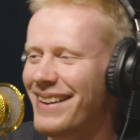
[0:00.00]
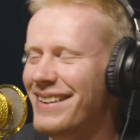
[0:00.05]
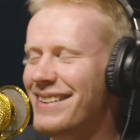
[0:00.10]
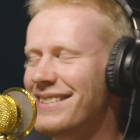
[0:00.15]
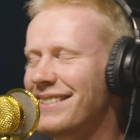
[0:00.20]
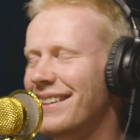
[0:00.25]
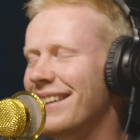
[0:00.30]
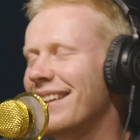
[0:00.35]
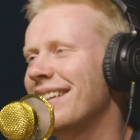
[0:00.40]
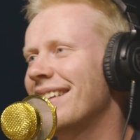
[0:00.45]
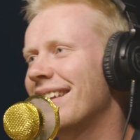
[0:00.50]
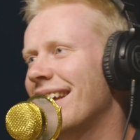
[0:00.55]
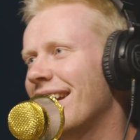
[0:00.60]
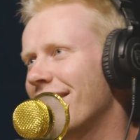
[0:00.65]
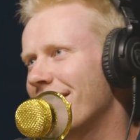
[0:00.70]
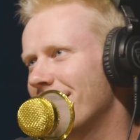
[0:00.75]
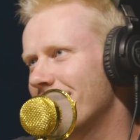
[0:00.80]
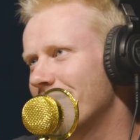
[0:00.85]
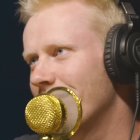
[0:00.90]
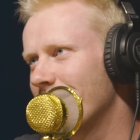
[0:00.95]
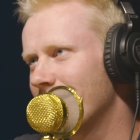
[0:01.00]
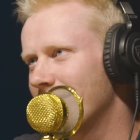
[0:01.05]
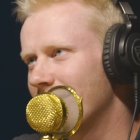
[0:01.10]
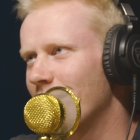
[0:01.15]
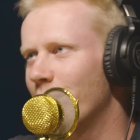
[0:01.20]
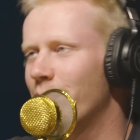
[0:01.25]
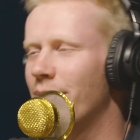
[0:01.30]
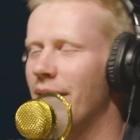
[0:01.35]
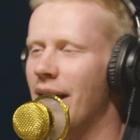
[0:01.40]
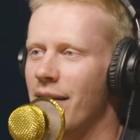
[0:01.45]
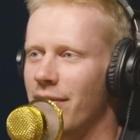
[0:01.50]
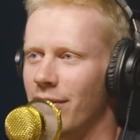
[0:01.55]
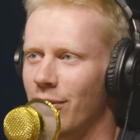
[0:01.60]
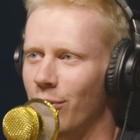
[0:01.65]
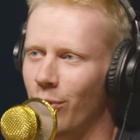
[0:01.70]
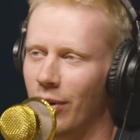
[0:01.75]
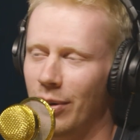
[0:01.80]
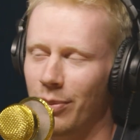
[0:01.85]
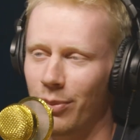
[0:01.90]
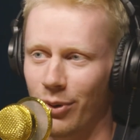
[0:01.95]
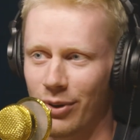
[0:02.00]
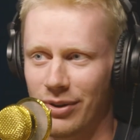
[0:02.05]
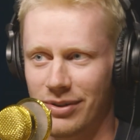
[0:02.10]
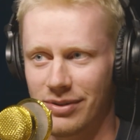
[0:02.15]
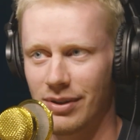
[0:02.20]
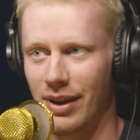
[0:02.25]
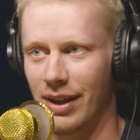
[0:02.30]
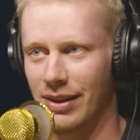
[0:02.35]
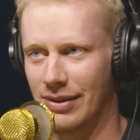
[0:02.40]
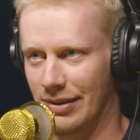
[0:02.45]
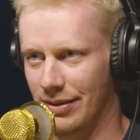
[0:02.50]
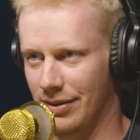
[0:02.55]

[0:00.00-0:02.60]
Sitting down is just depriving one more sense.